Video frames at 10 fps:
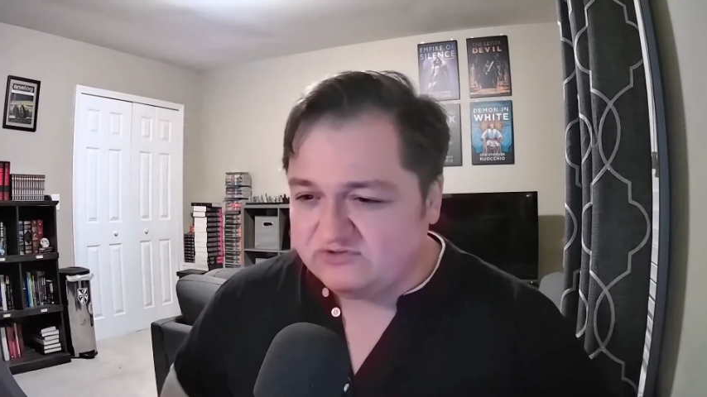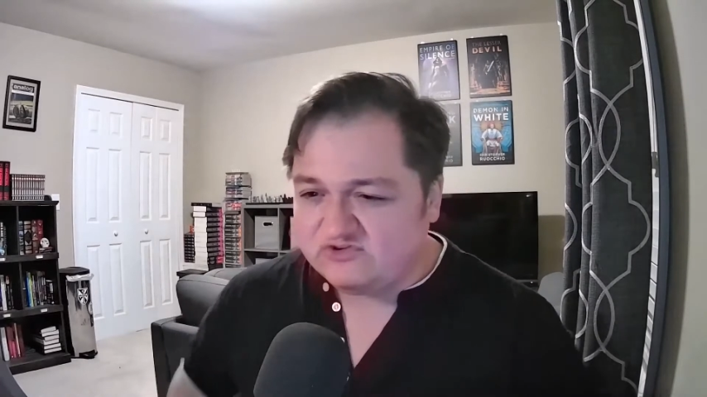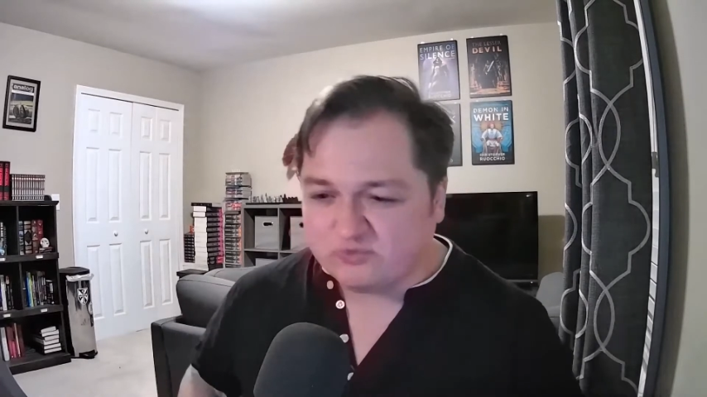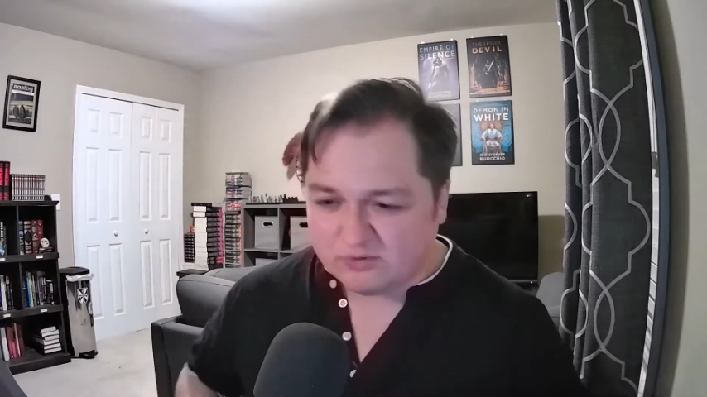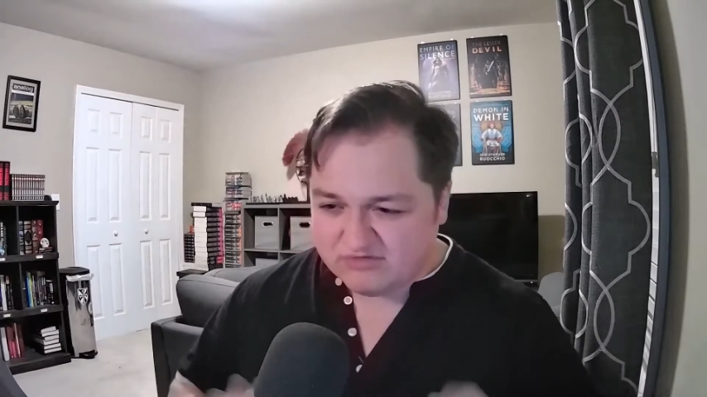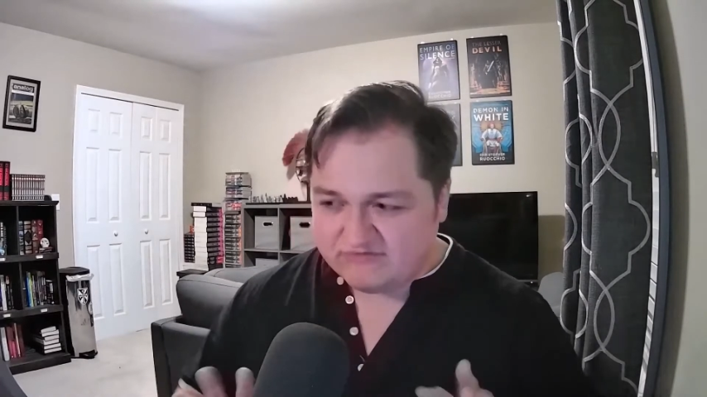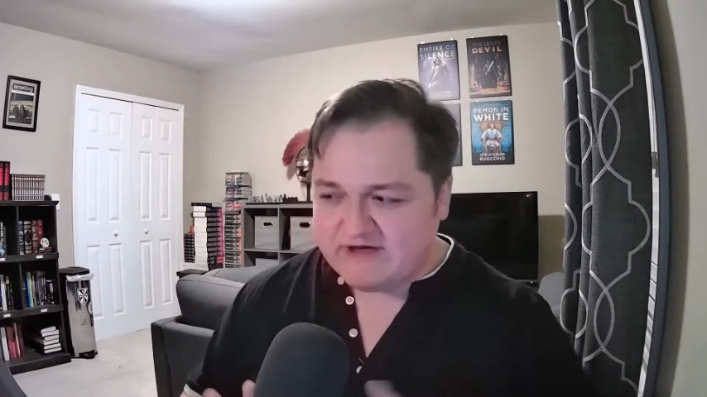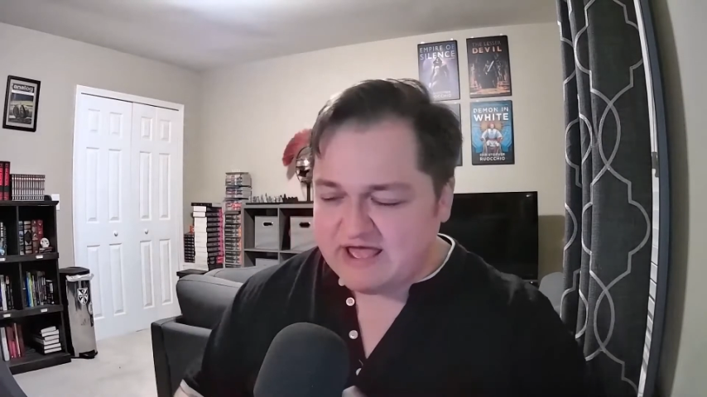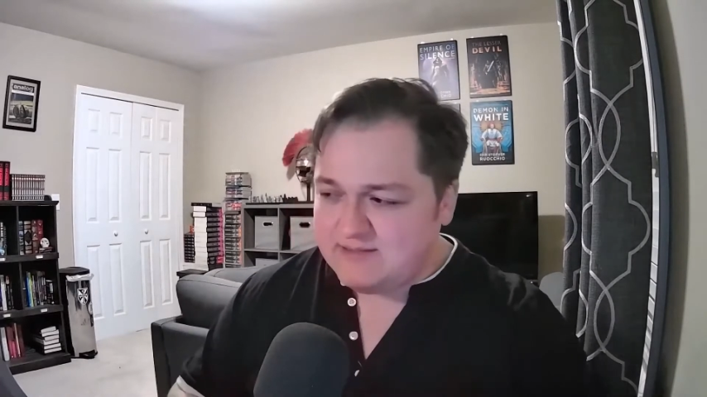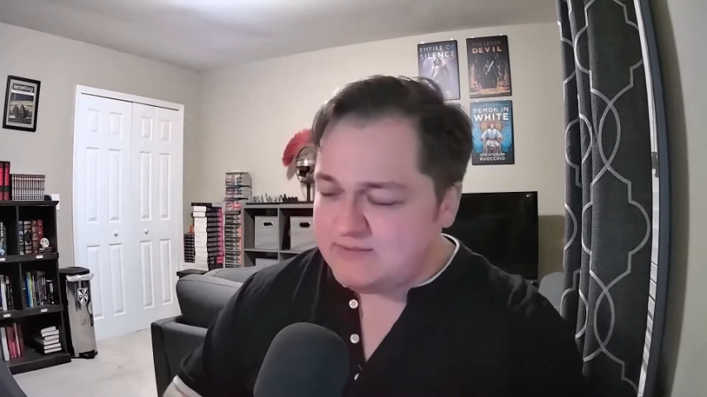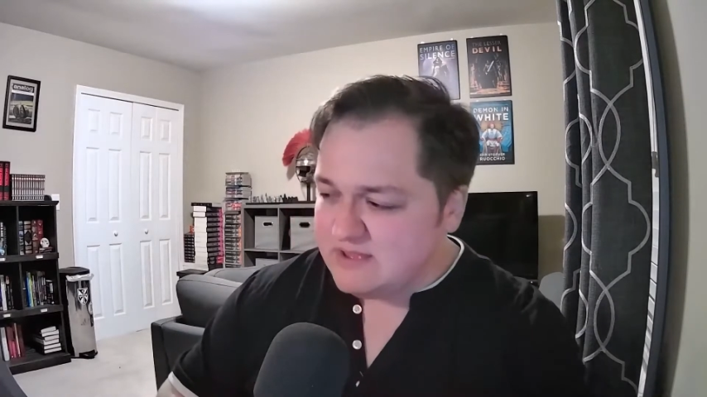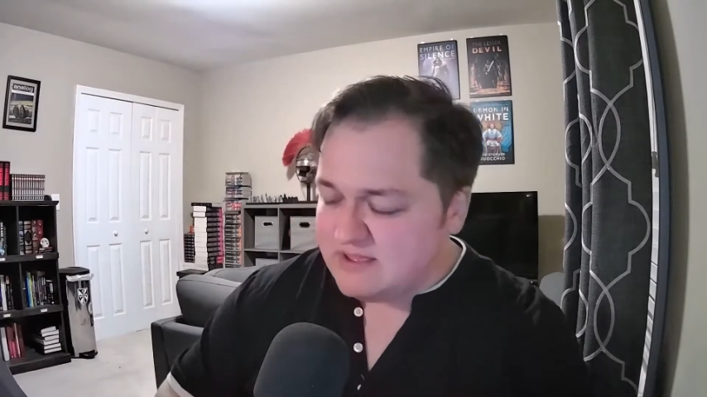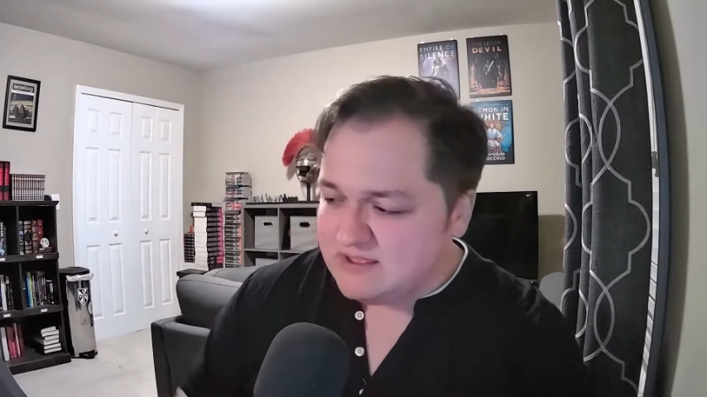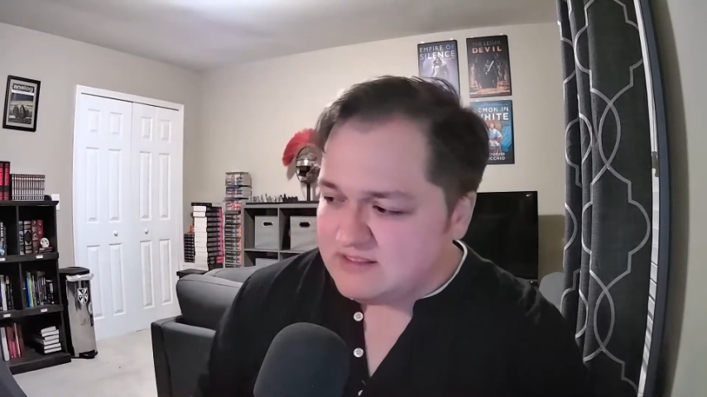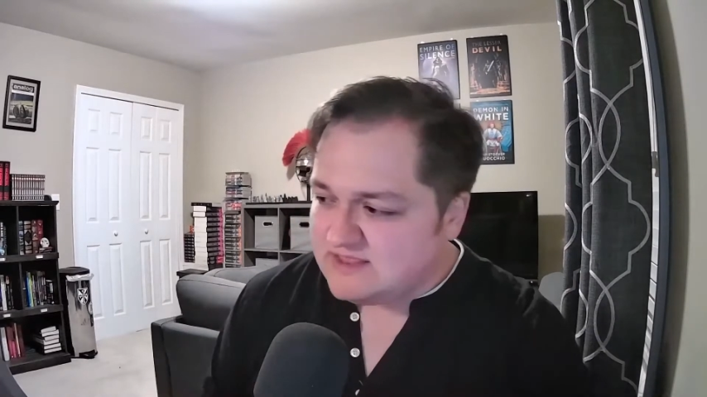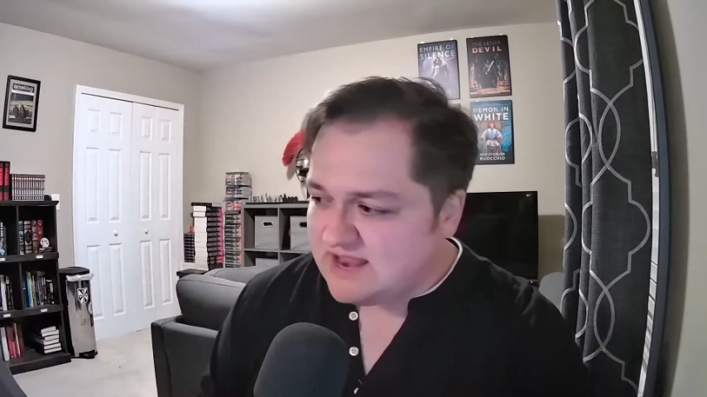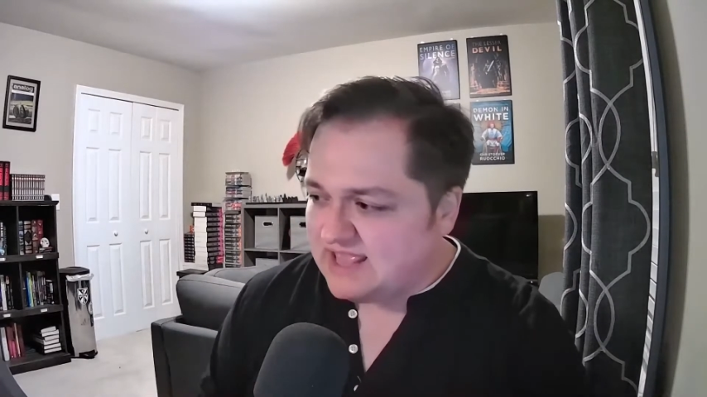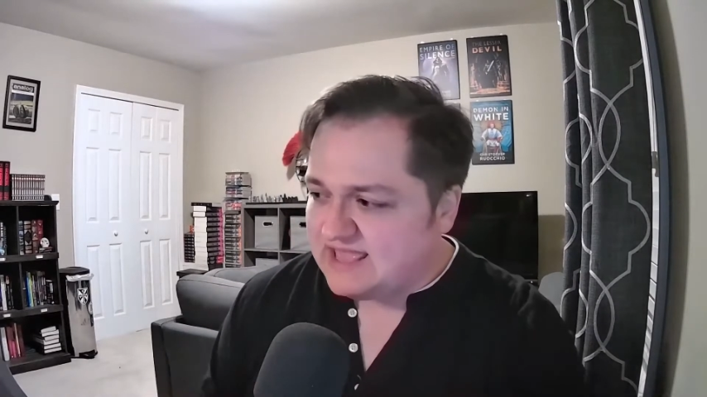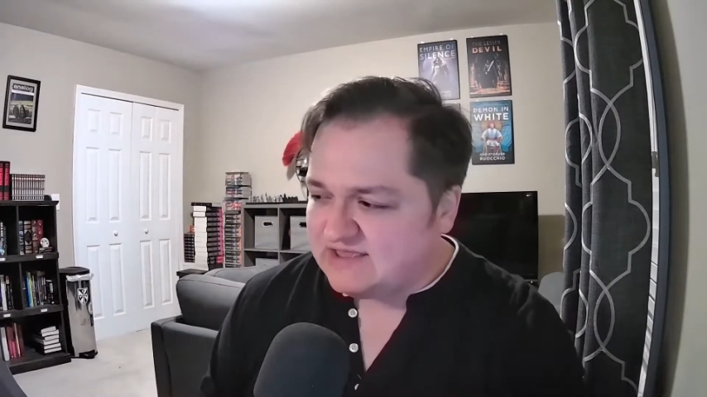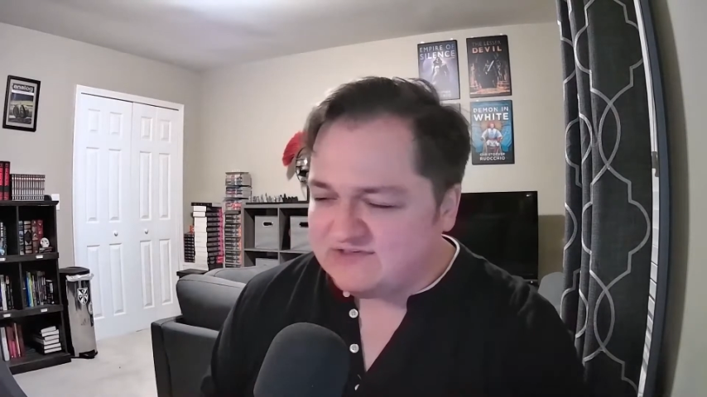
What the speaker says: This is sort of the vibe that I get,